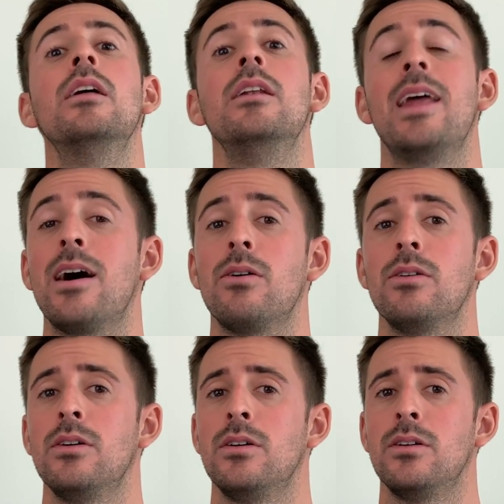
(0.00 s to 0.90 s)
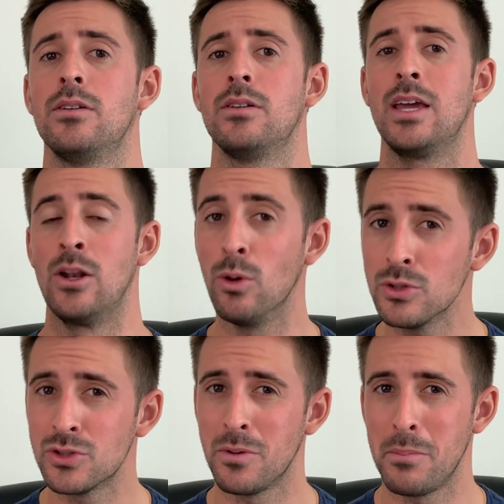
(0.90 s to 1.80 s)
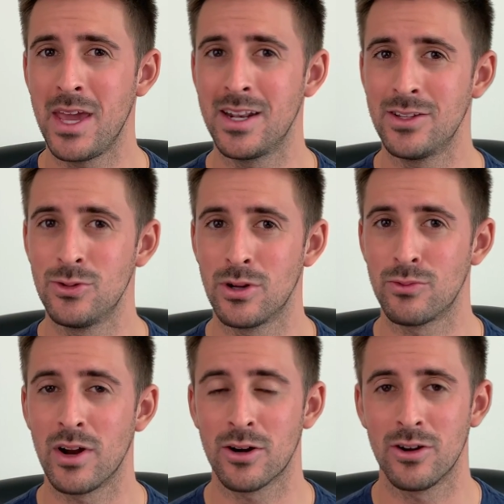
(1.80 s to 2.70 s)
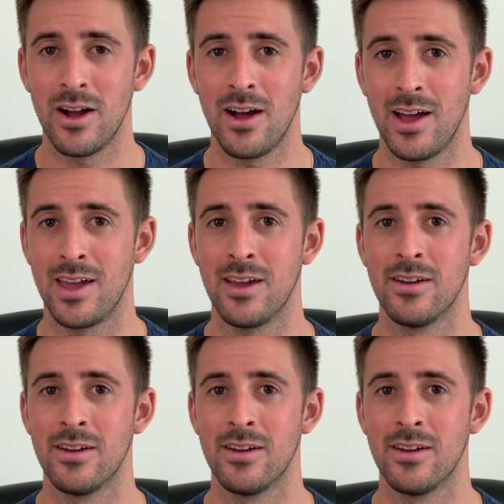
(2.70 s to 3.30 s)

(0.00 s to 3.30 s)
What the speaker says: Now, it also made it to a record high